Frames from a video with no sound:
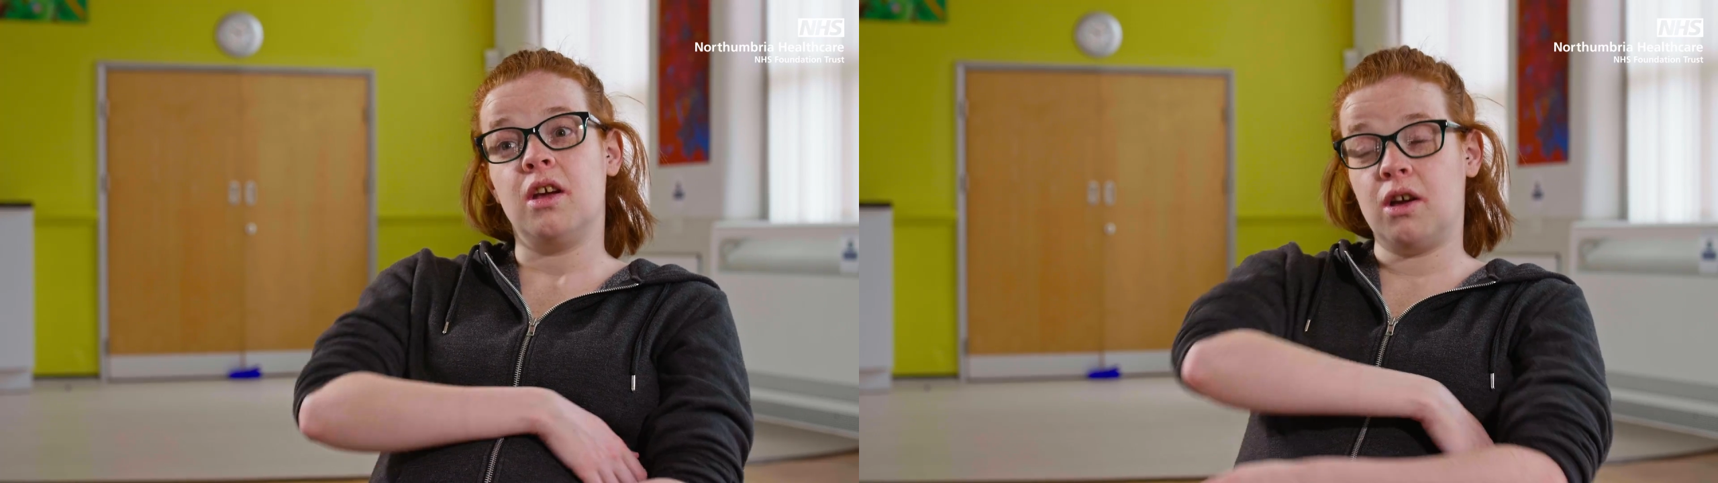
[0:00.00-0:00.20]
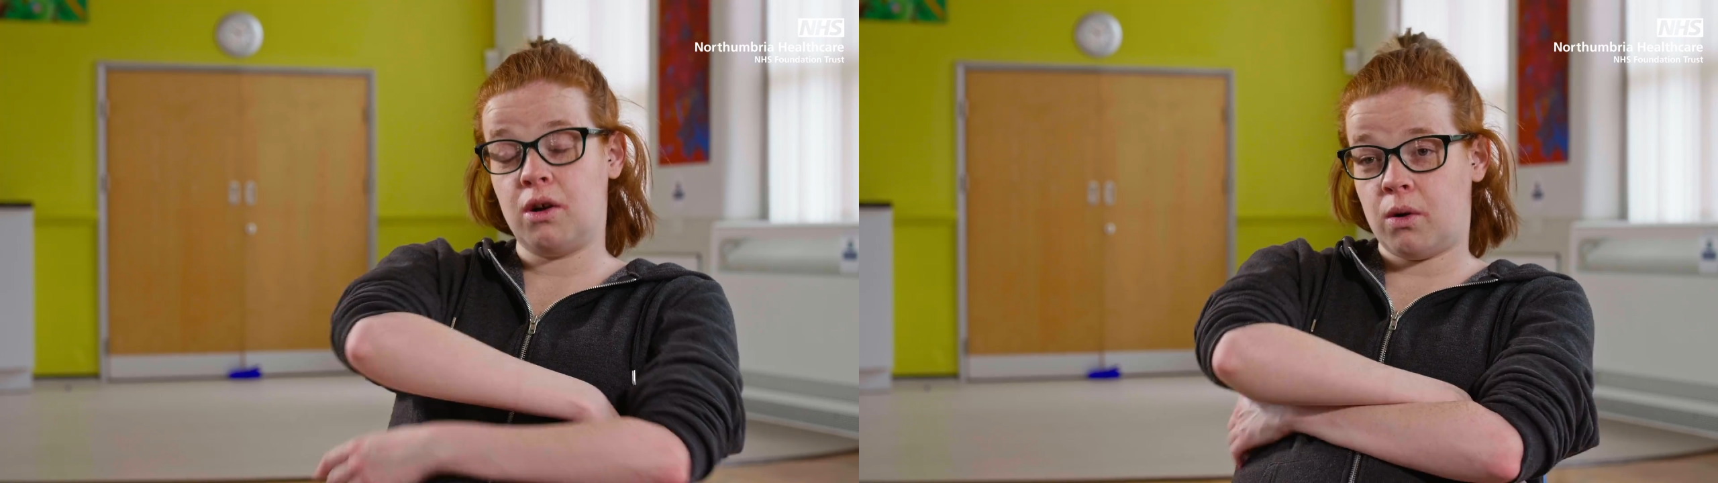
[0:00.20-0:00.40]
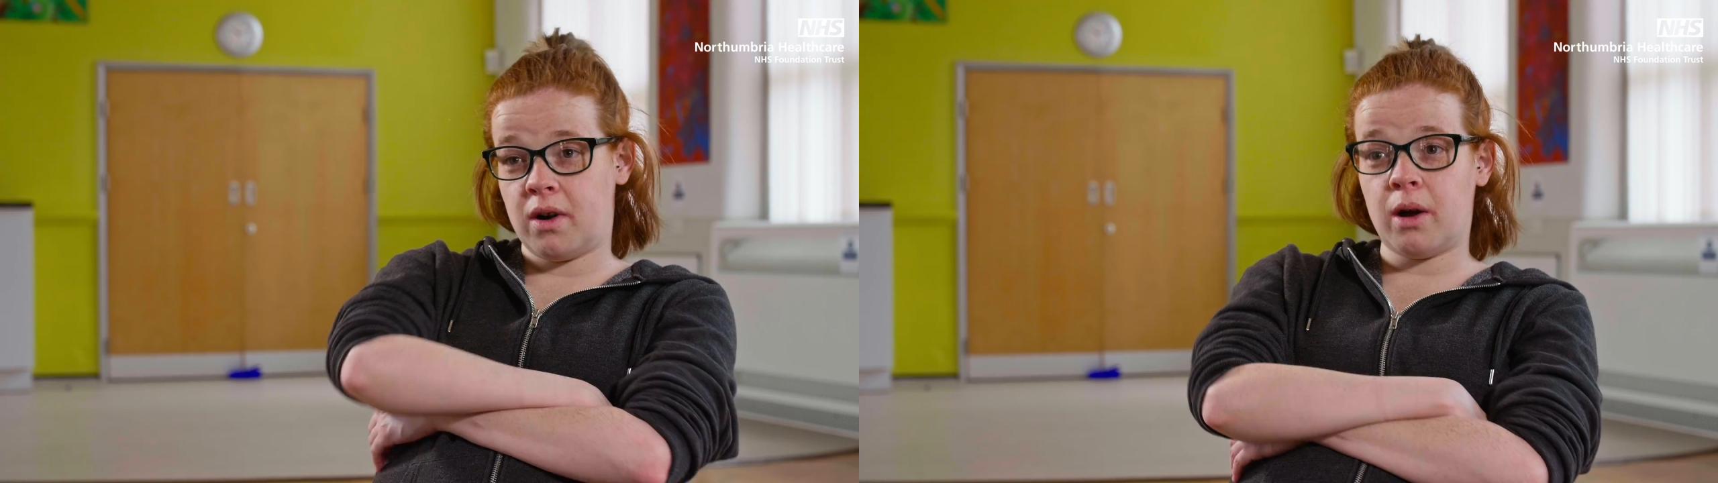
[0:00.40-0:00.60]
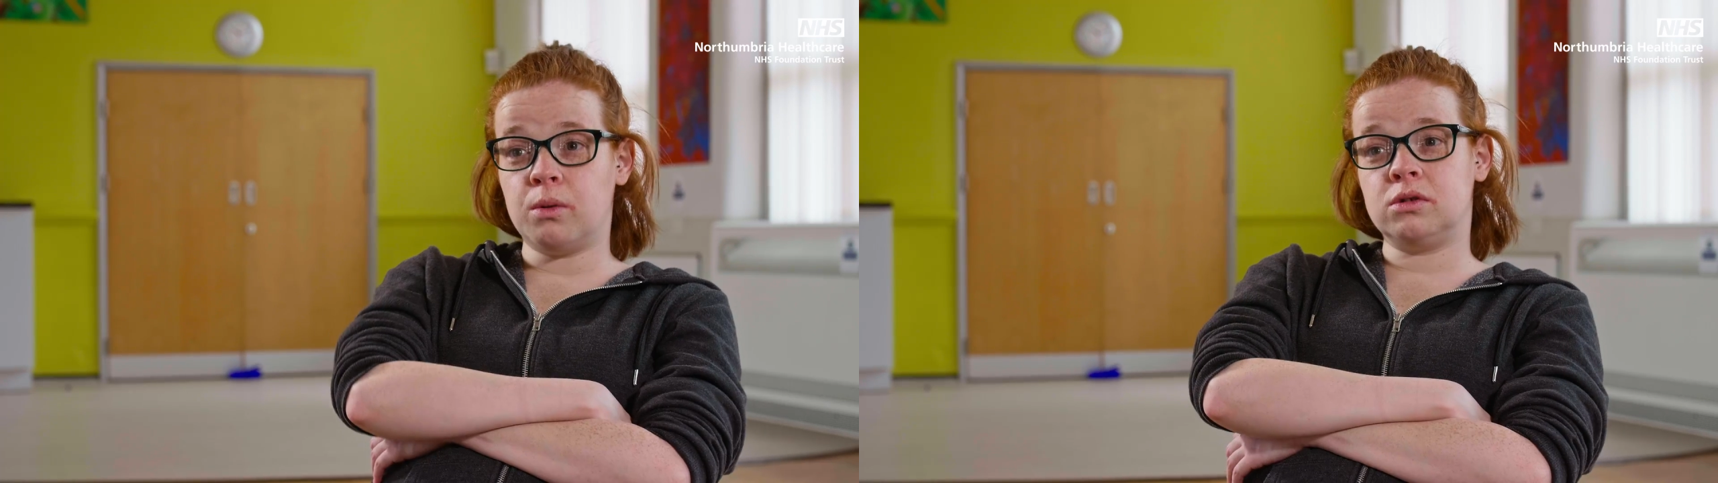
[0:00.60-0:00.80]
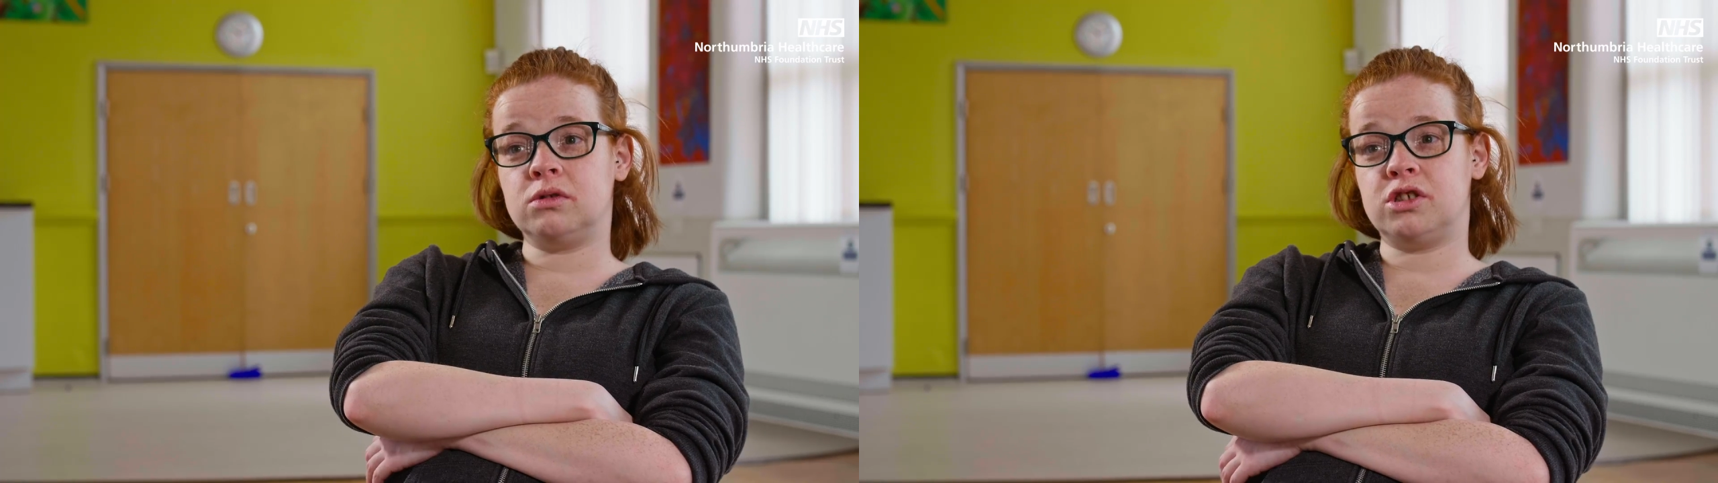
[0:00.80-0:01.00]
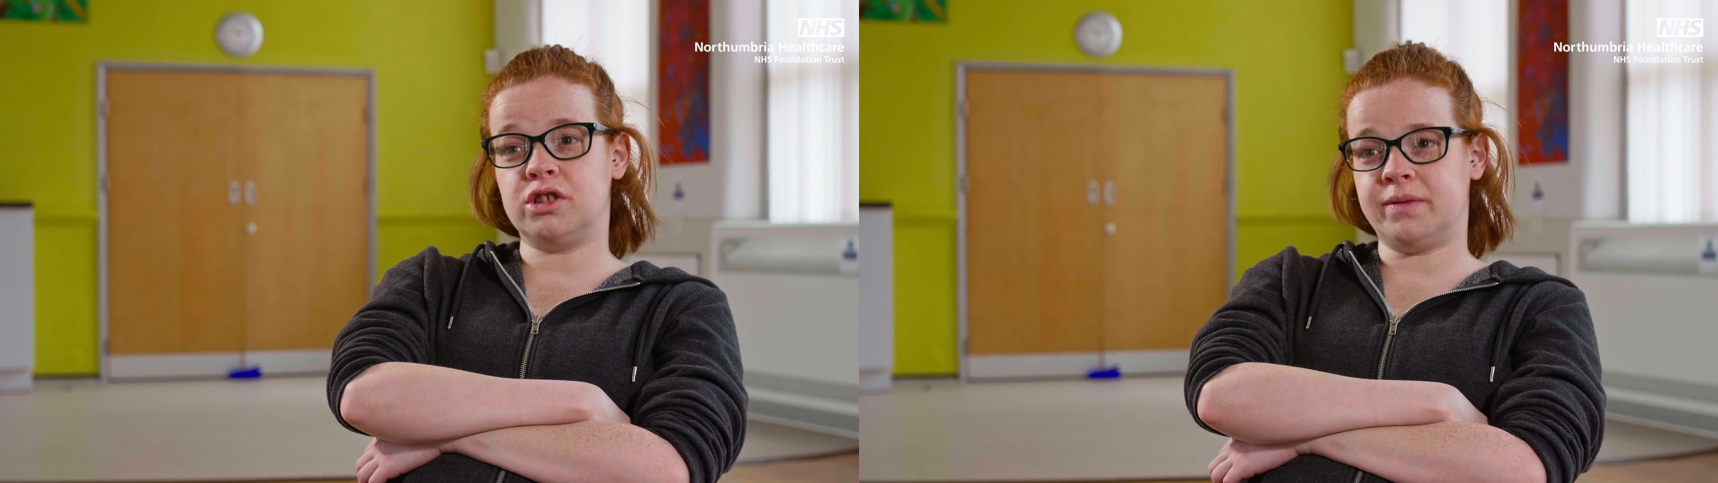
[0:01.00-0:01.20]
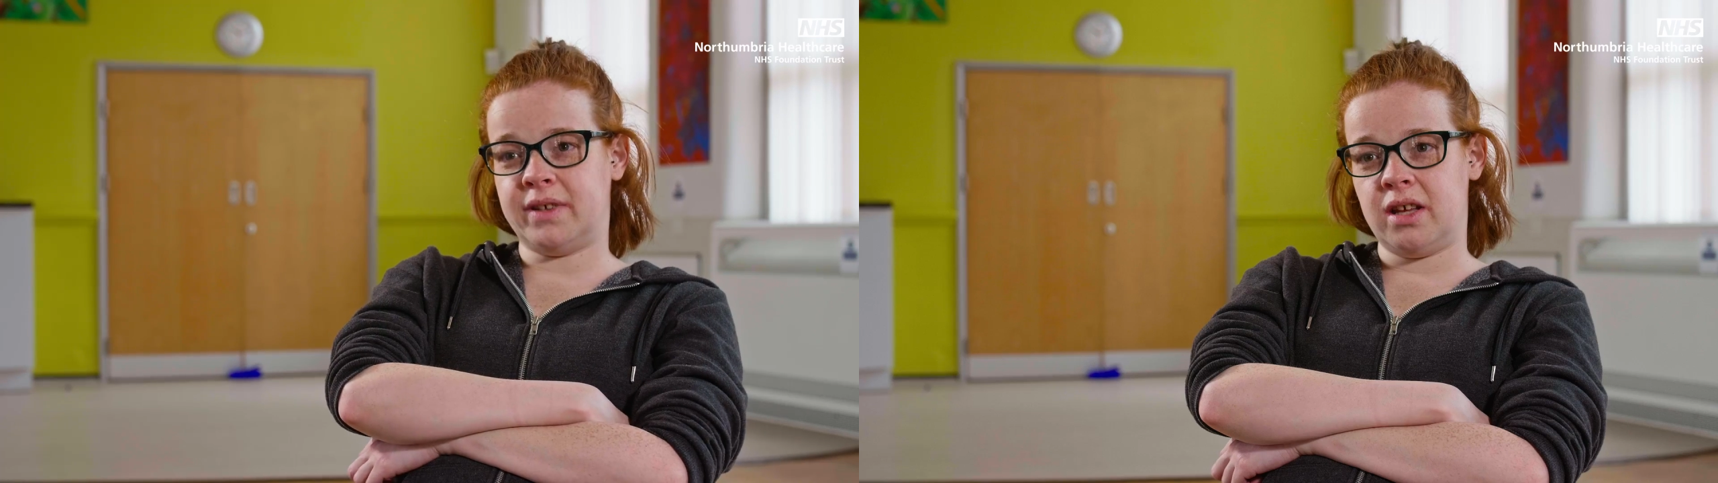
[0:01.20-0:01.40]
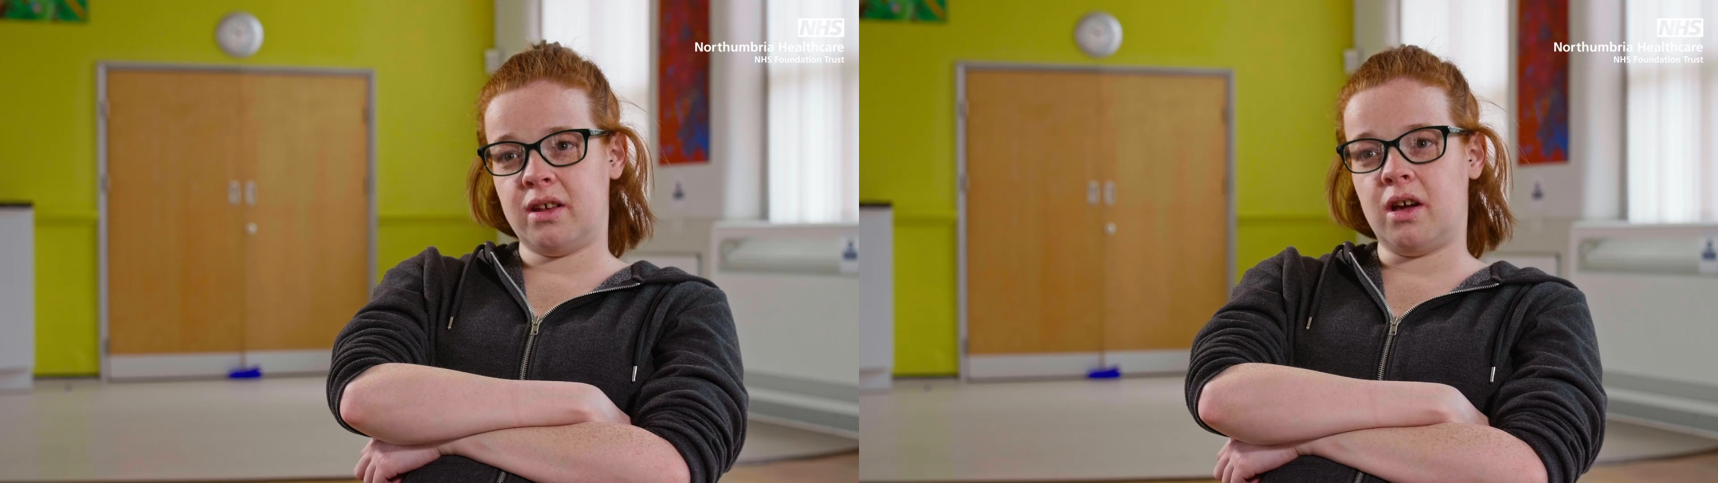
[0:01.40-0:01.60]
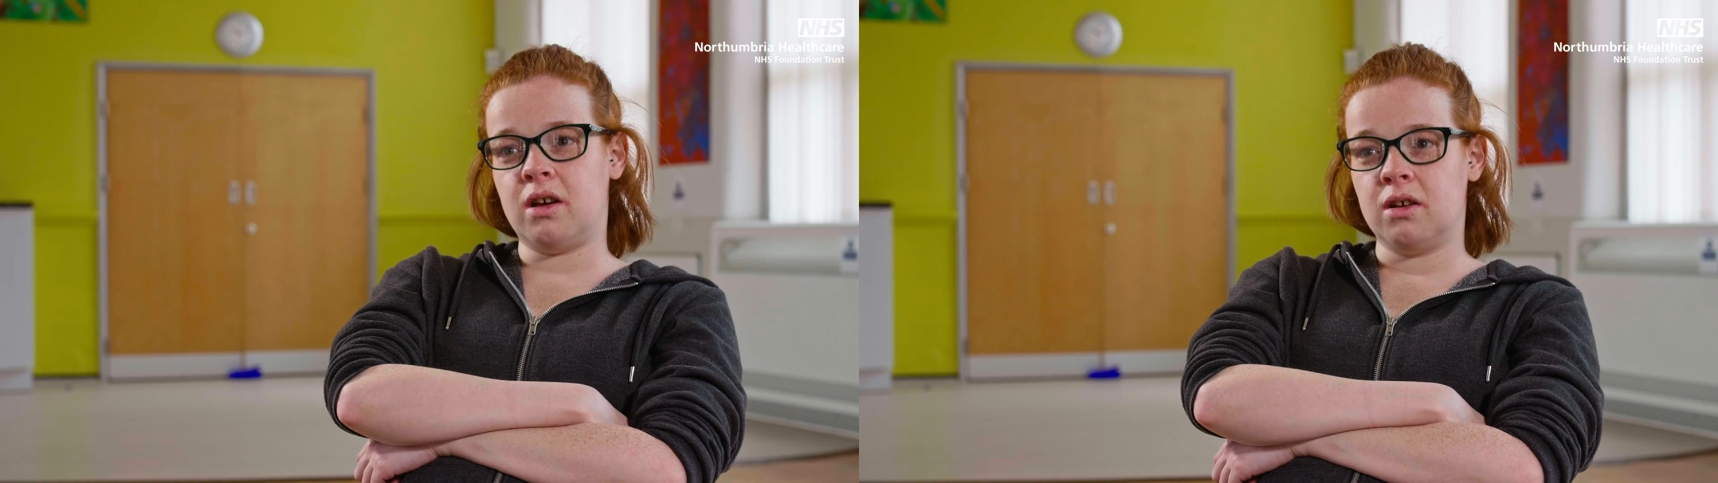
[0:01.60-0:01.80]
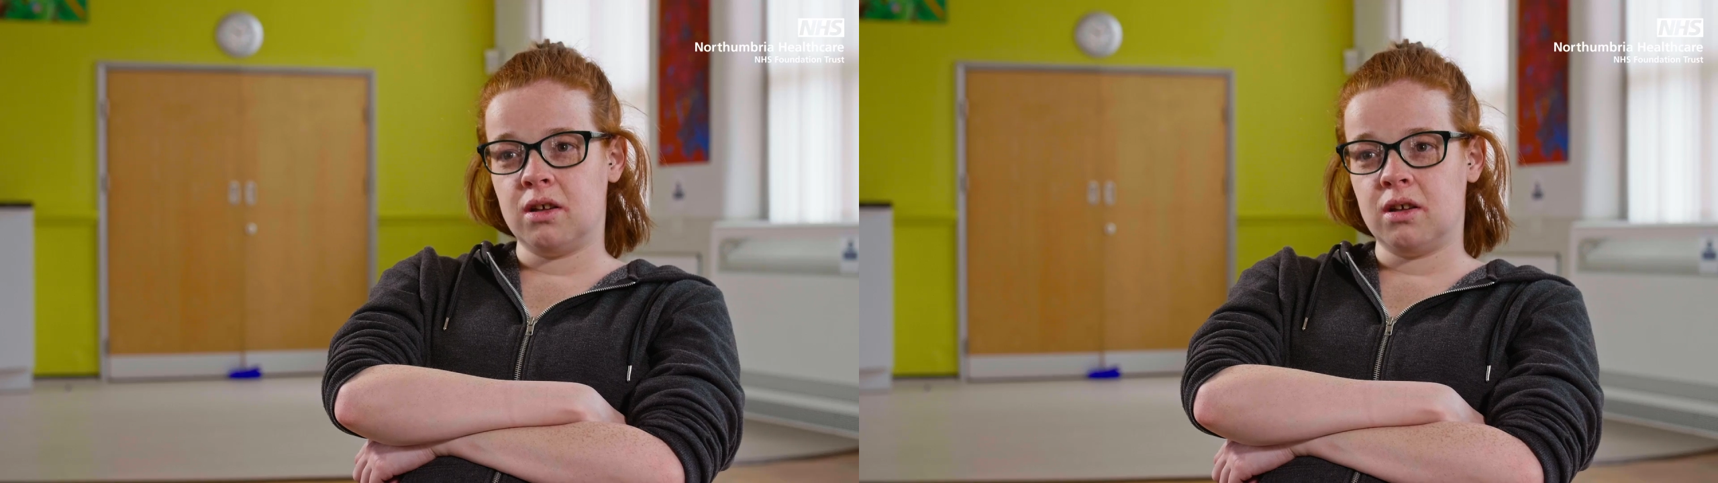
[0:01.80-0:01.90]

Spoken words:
and gone out and stuff like that,